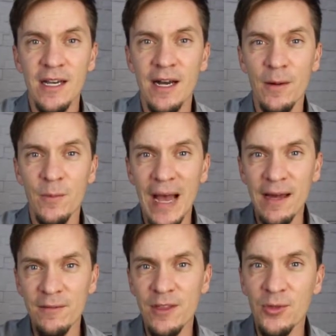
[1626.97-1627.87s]

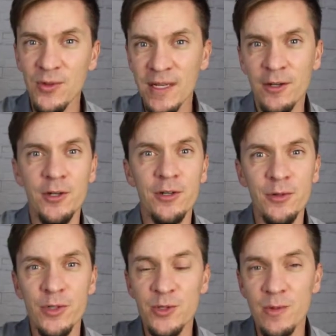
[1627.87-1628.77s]
Out of the 300
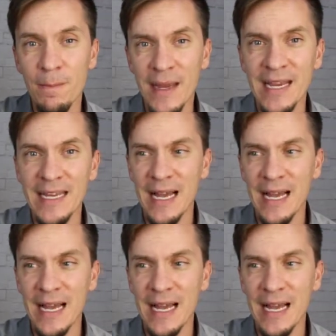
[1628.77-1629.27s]
euros remaining,